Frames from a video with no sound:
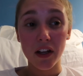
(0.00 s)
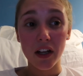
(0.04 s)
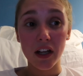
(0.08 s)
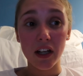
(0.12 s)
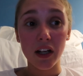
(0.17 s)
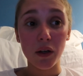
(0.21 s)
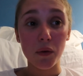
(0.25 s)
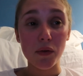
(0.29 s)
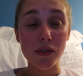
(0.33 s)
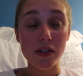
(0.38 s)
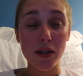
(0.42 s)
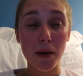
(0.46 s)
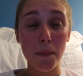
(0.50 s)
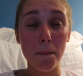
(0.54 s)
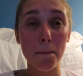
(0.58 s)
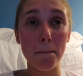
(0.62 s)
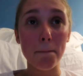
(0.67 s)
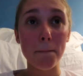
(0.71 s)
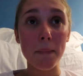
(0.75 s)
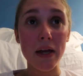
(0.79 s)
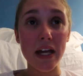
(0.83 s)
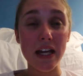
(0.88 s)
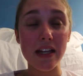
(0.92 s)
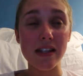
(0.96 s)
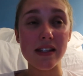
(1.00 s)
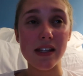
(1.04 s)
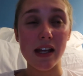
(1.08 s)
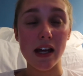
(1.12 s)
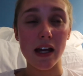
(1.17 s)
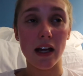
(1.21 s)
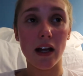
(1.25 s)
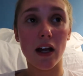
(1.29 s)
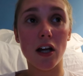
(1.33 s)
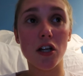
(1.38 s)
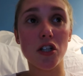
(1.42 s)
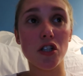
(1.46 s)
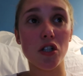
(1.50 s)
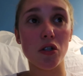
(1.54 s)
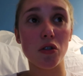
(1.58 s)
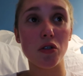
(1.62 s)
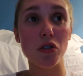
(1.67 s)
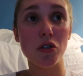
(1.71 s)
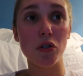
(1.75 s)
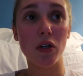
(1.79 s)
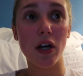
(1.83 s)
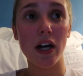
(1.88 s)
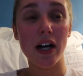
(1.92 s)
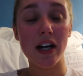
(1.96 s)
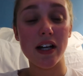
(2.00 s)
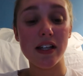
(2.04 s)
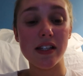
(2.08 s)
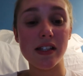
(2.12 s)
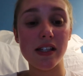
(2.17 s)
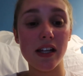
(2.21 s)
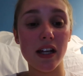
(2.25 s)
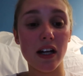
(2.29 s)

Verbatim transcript: and it was amazing. I showed you guys,